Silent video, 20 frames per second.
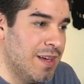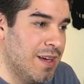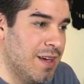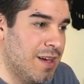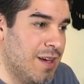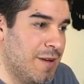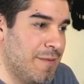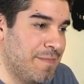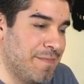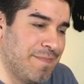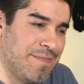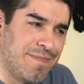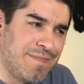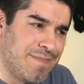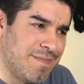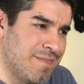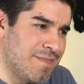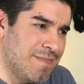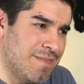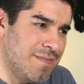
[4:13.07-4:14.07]

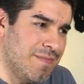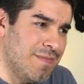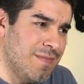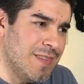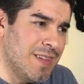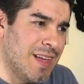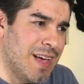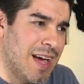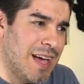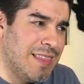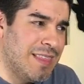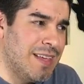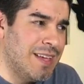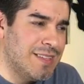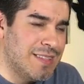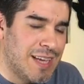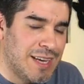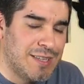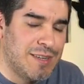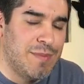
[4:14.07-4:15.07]
I think
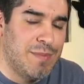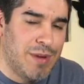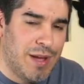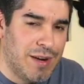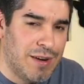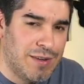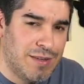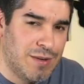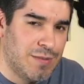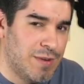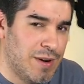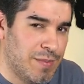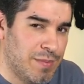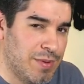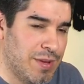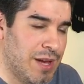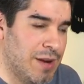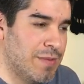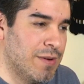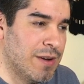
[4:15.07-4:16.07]
it's actually better to run
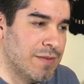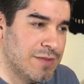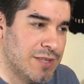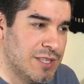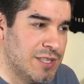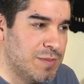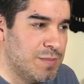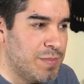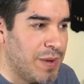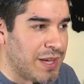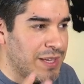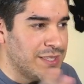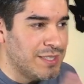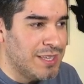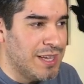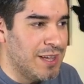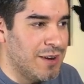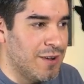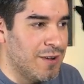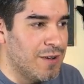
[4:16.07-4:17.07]
Play Rough, just
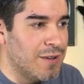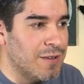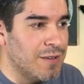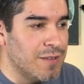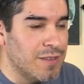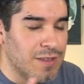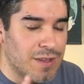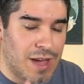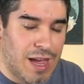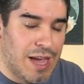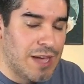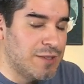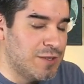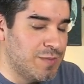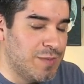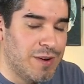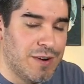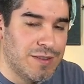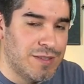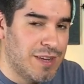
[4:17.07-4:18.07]
based on all the
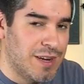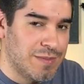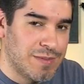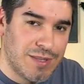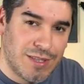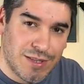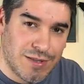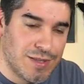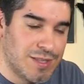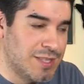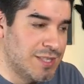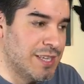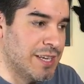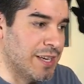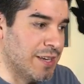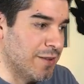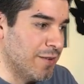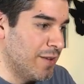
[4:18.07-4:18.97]
Azumarills that I'm still seeing.